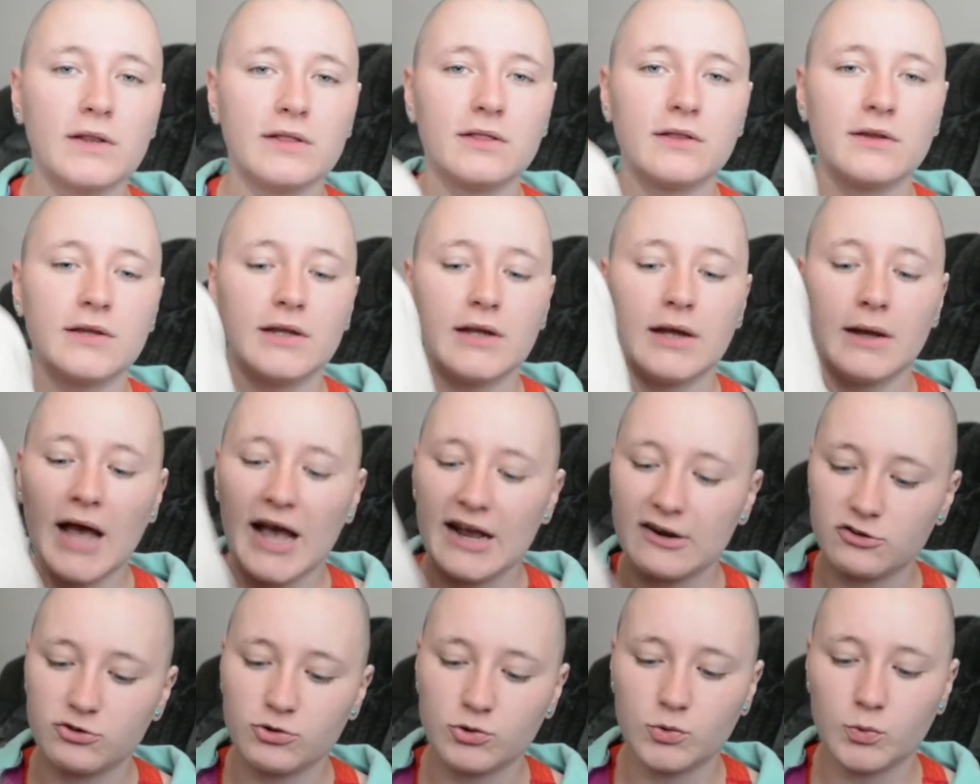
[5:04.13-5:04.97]
and what
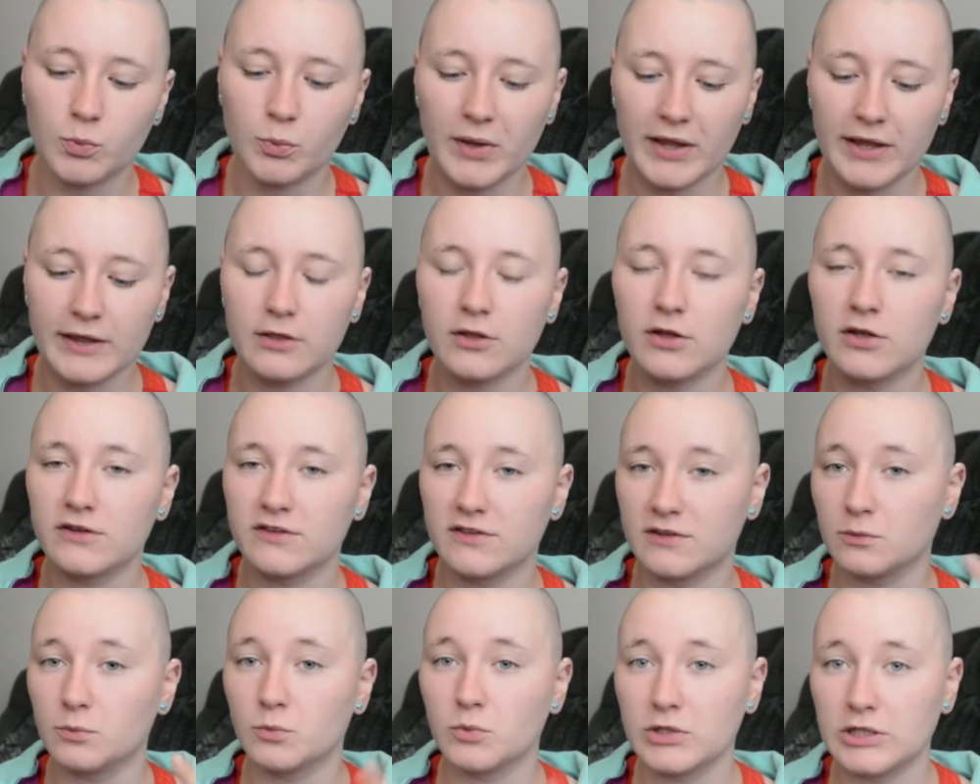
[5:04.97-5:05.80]
the actual wig
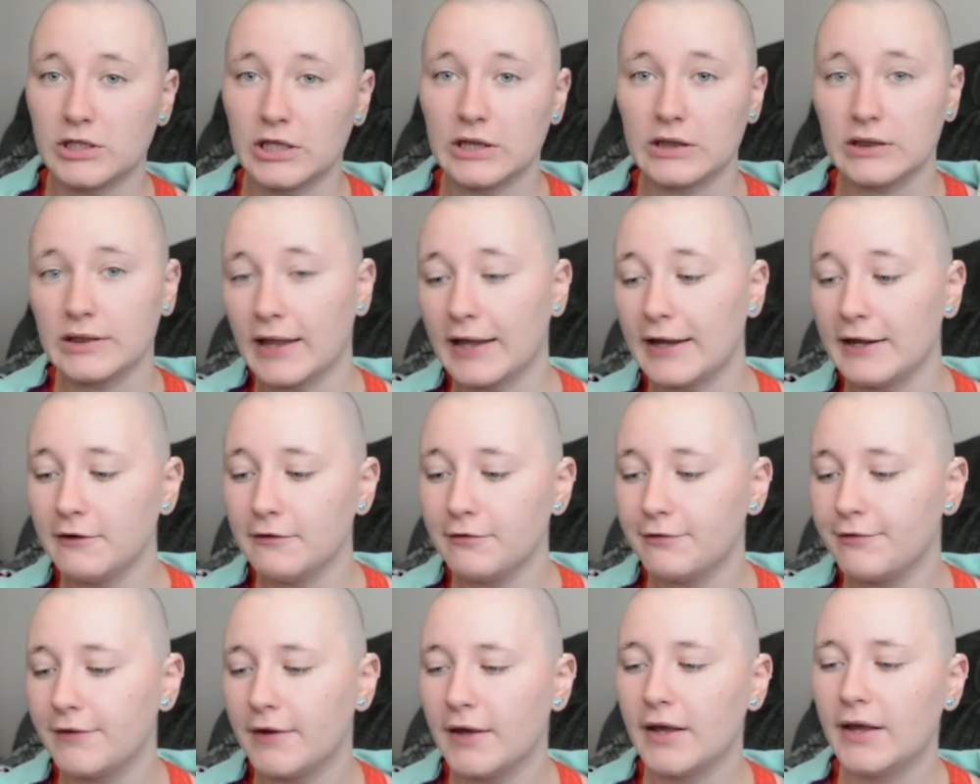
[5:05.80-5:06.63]
looks in real
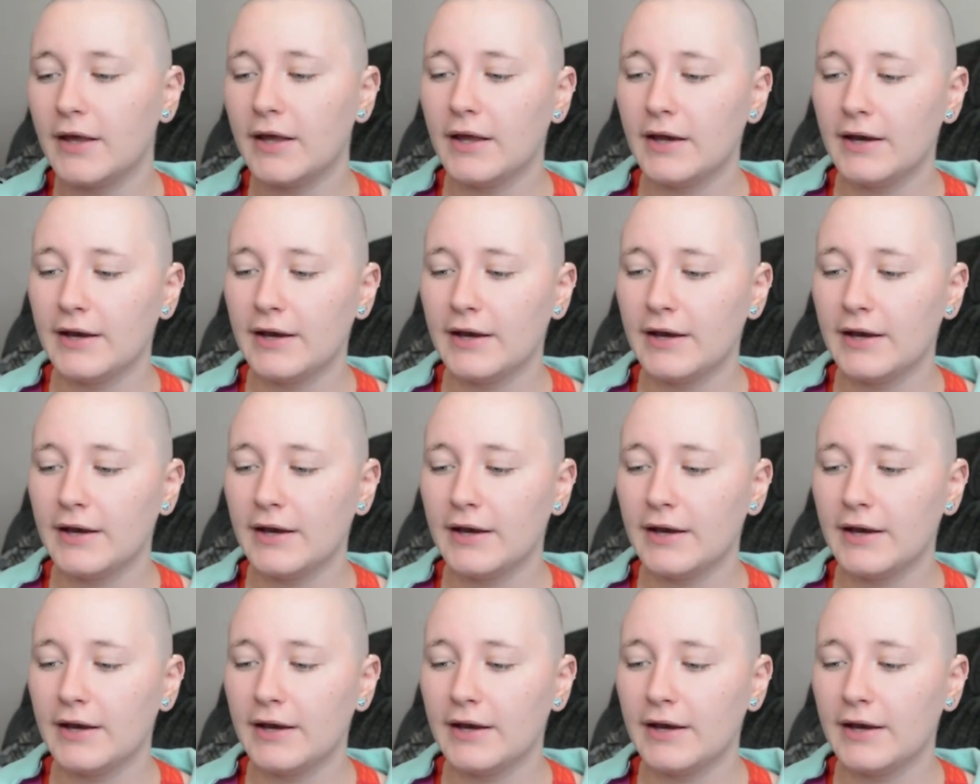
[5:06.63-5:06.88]
life.